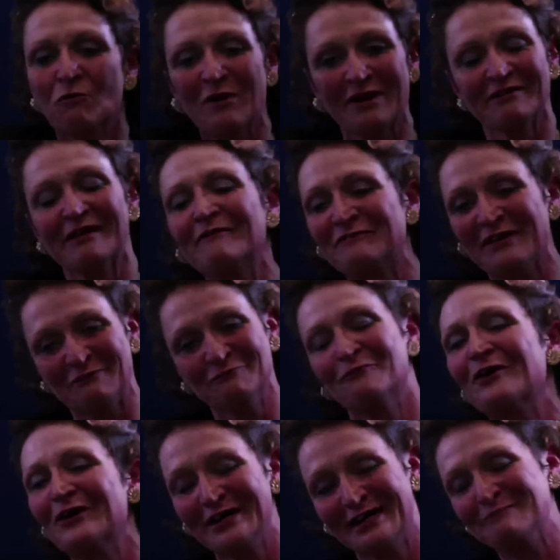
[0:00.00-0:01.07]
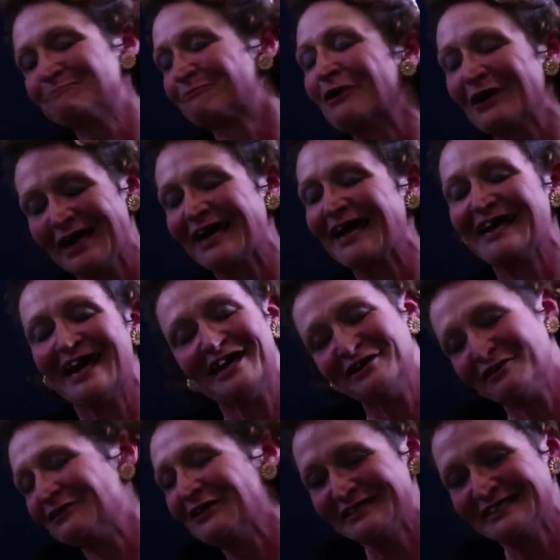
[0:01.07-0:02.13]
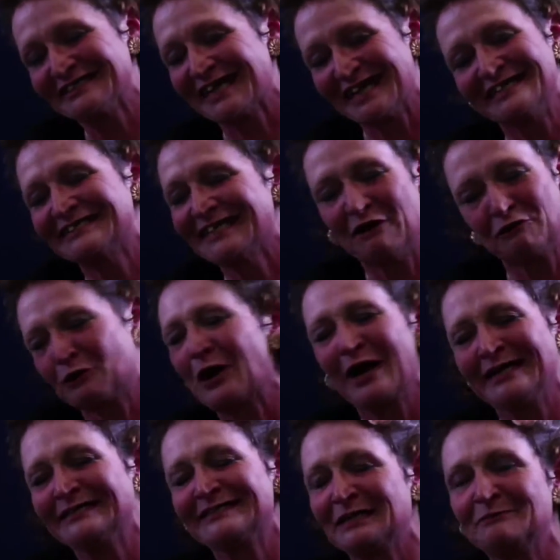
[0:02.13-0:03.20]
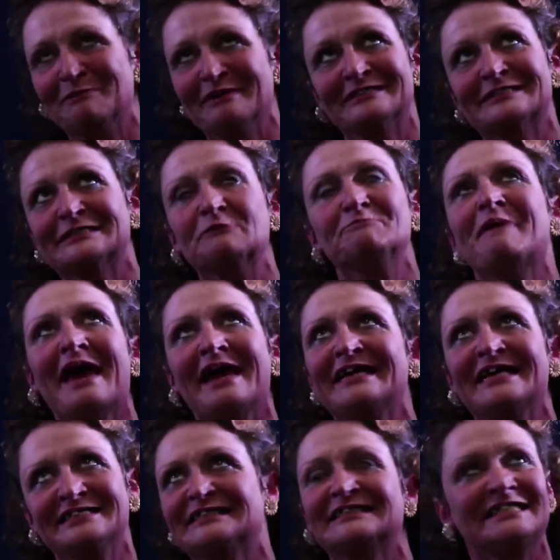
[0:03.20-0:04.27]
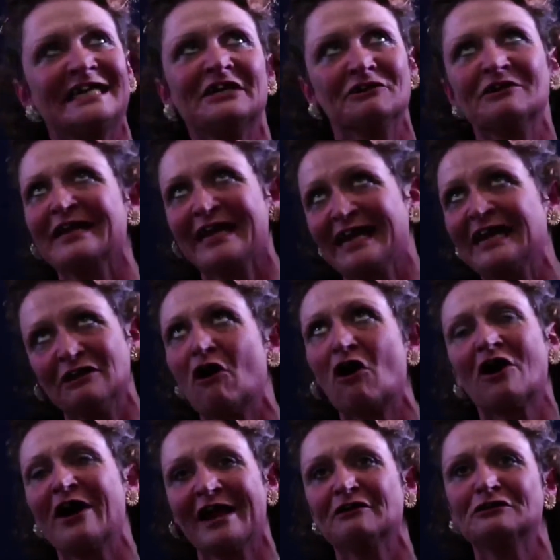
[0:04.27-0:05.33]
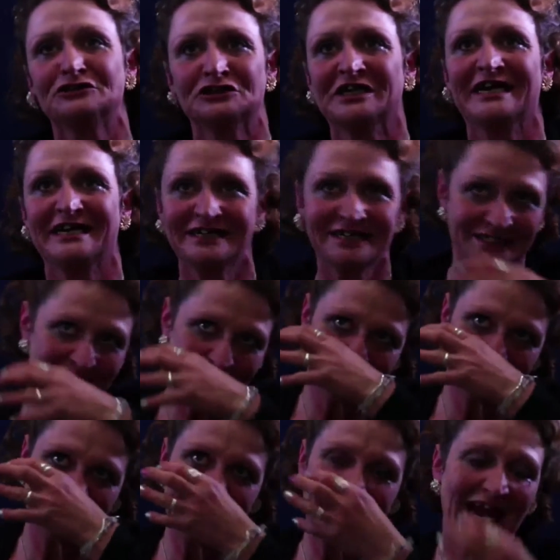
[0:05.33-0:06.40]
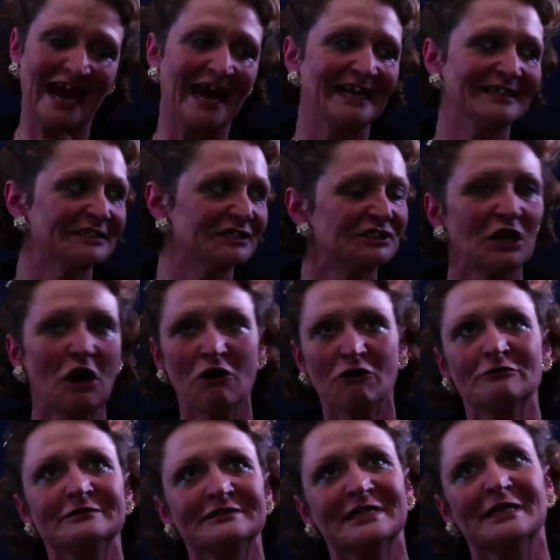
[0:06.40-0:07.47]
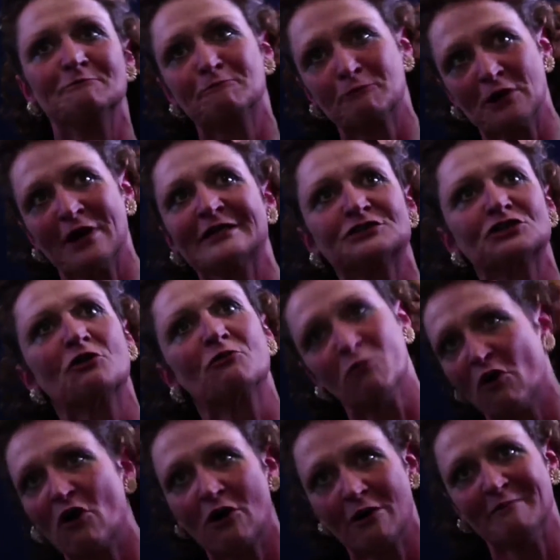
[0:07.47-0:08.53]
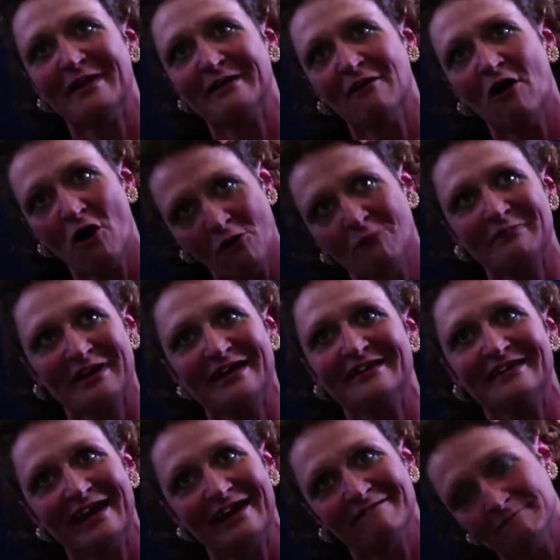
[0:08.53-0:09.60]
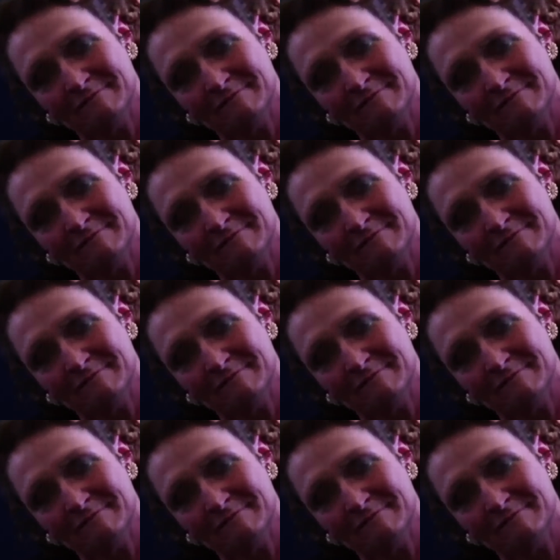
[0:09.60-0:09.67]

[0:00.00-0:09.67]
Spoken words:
we lived in wood and brick, and I know this is going to sound crazy, but cement and steel eat our energy, and stones and bricks are warm and homey, and